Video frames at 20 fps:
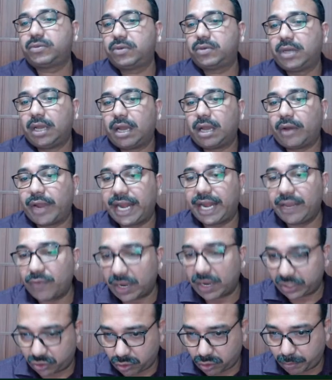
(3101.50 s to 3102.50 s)
to any
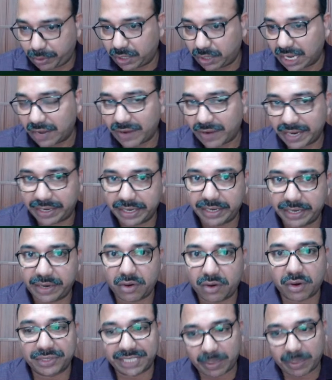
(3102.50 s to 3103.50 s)
workshop you have
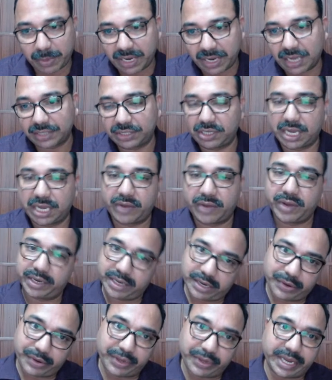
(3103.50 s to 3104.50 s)
attended or seminars you have
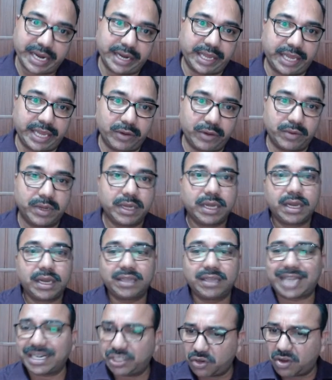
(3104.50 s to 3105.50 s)
attended, you can give.
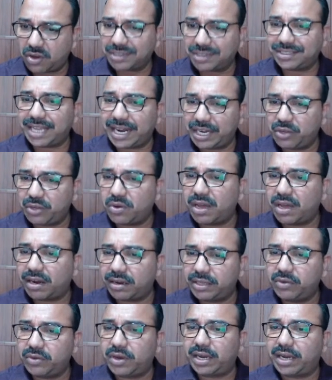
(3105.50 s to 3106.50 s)
That shows that you
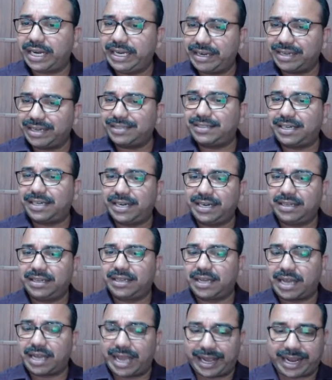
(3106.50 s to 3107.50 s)
are interested
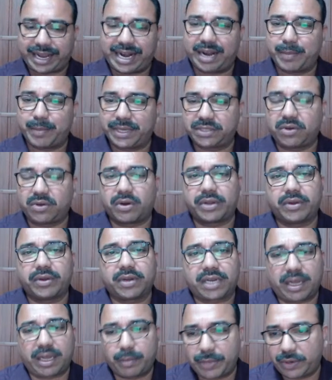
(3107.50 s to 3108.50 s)
in the academics or
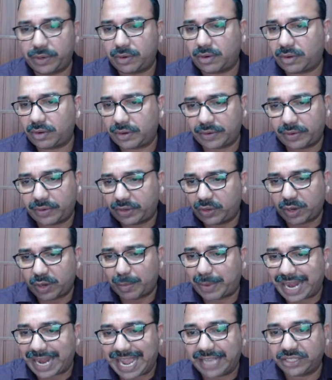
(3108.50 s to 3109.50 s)
your computer or
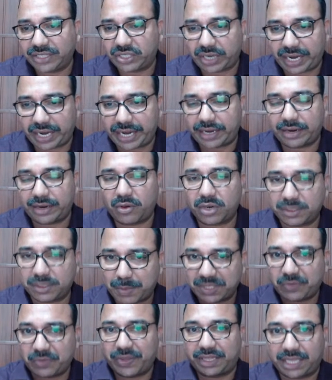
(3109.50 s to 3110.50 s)
your branch related or
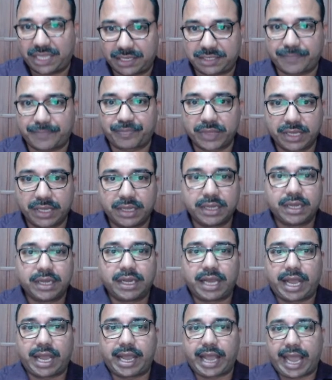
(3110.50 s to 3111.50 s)
specific things.
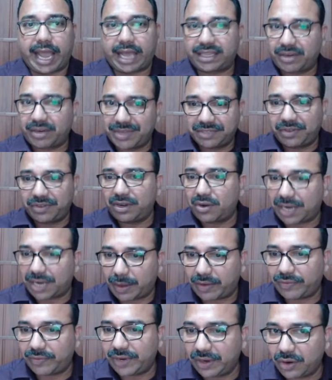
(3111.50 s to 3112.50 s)
Otherwise, we
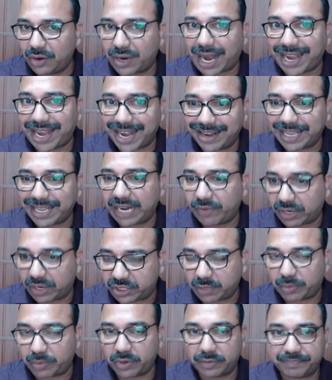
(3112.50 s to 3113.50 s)
will not attend that
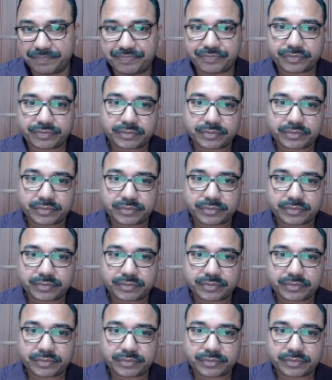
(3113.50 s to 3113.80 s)
workshop, no,